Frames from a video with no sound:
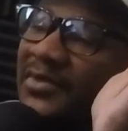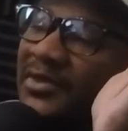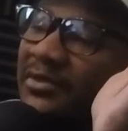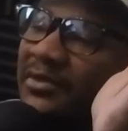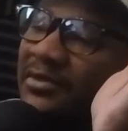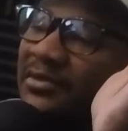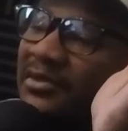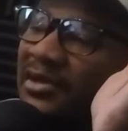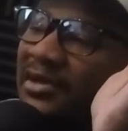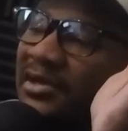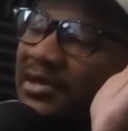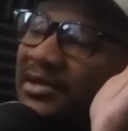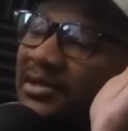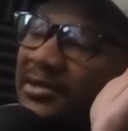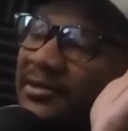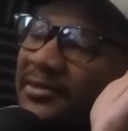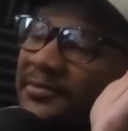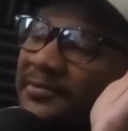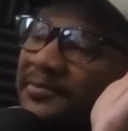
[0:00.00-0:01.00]

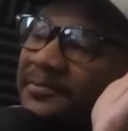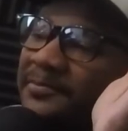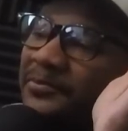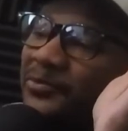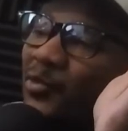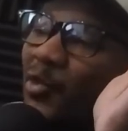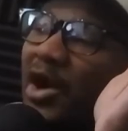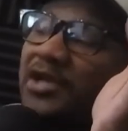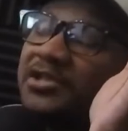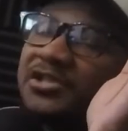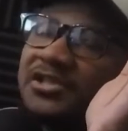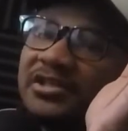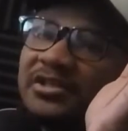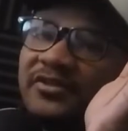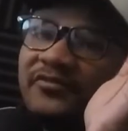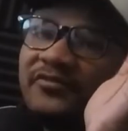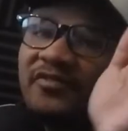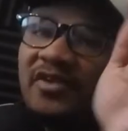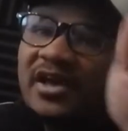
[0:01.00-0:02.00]
Watching the
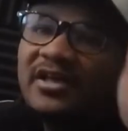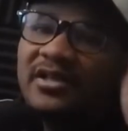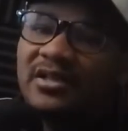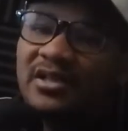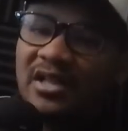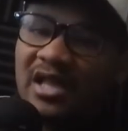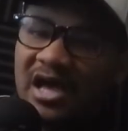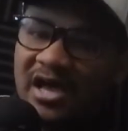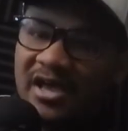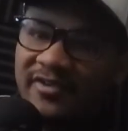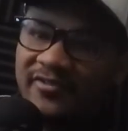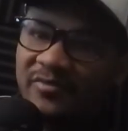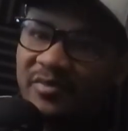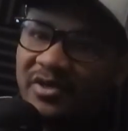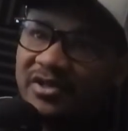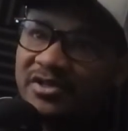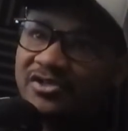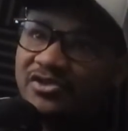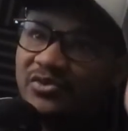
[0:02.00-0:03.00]
fight live
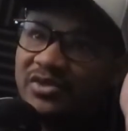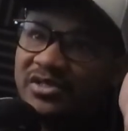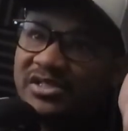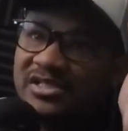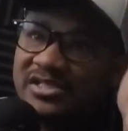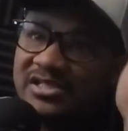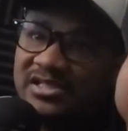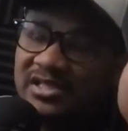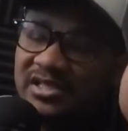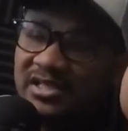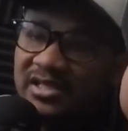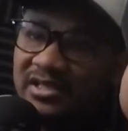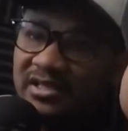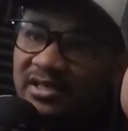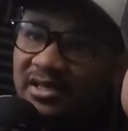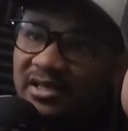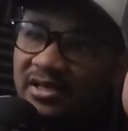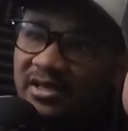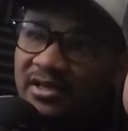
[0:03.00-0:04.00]
because you can see.
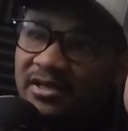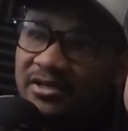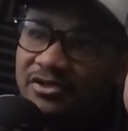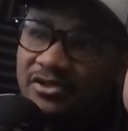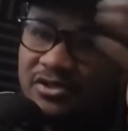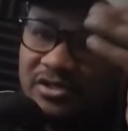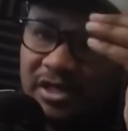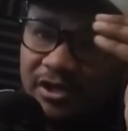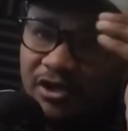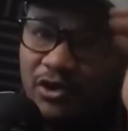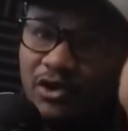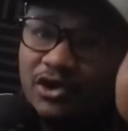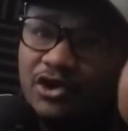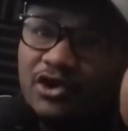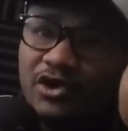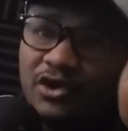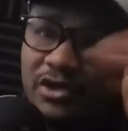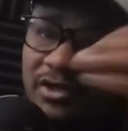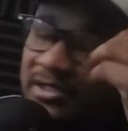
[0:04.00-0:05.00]
So it's like
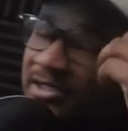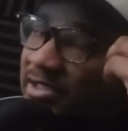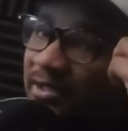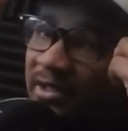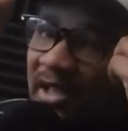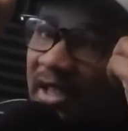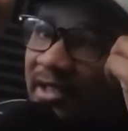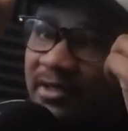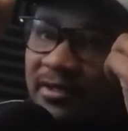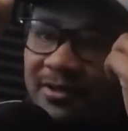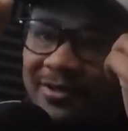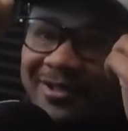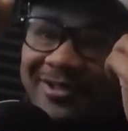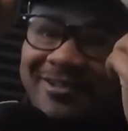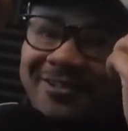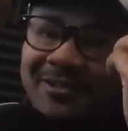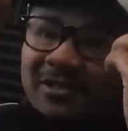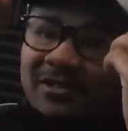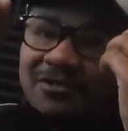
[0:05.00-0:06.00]
it's like
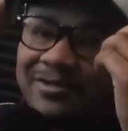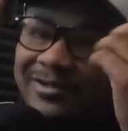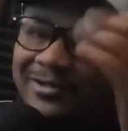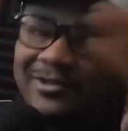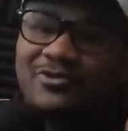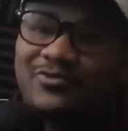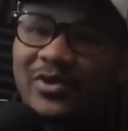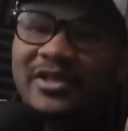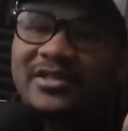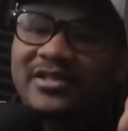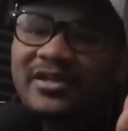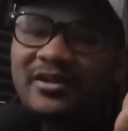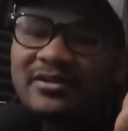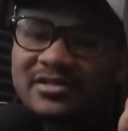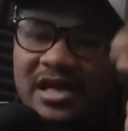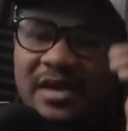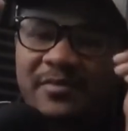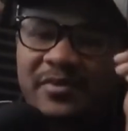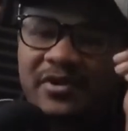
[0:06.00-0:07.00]
it's right there. It's
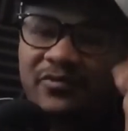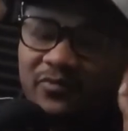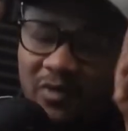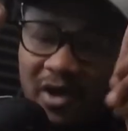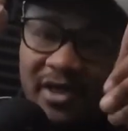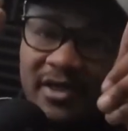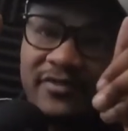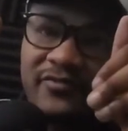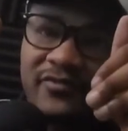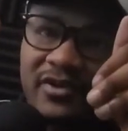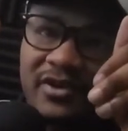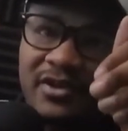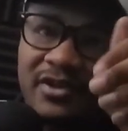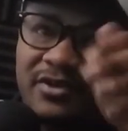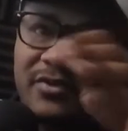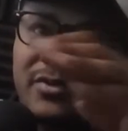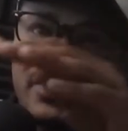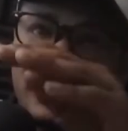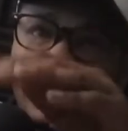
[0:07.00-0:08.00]
happening right in front of
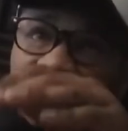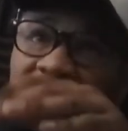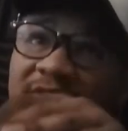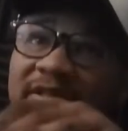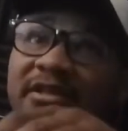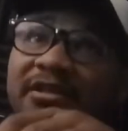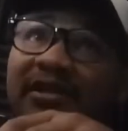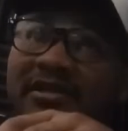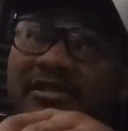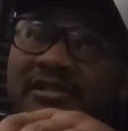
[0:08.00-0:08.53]
you, and then there's the